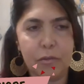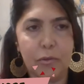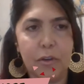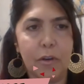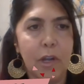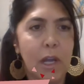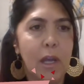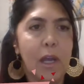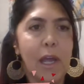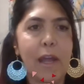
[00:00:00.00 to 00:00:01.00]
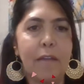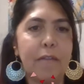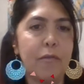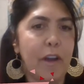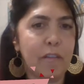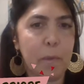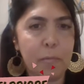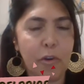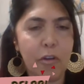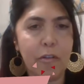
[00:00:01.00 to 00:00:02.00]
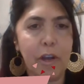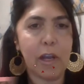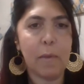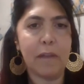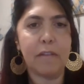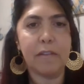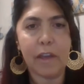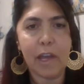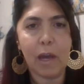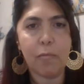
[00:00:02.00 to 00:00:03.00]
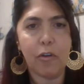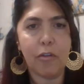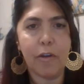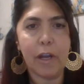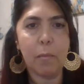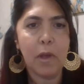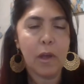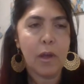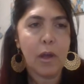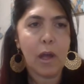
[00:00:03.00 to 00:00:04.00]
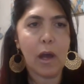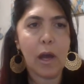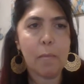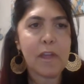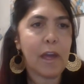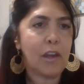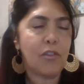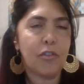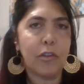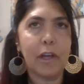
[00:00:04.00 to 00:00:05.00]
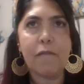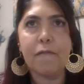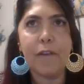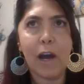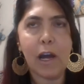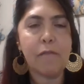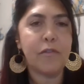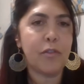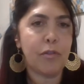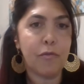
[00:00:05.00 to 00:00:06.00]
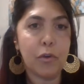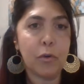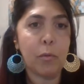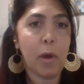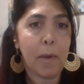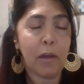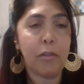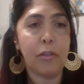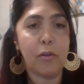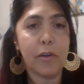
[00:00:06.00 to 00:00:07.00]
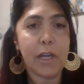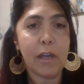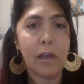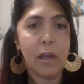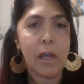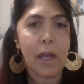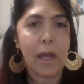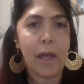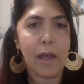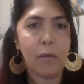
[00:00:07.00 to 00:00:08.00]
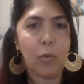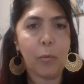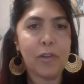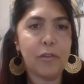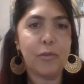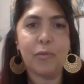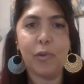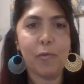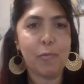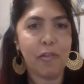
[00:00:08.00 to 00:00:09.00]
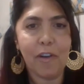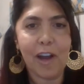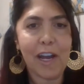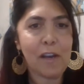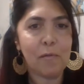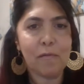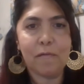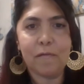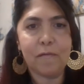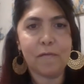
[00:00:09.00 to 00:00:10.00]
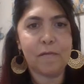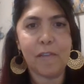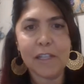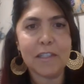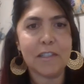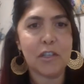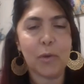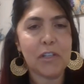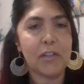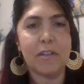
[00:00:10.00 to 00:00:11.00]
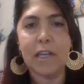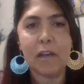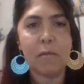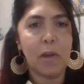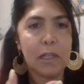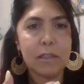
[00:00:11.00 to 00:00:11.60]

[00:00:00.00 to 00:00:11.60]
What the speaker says: disorder. It's a respite program. It's a dayhab program. The ages are like 5 through about 30. And what we do is we provide fun situations like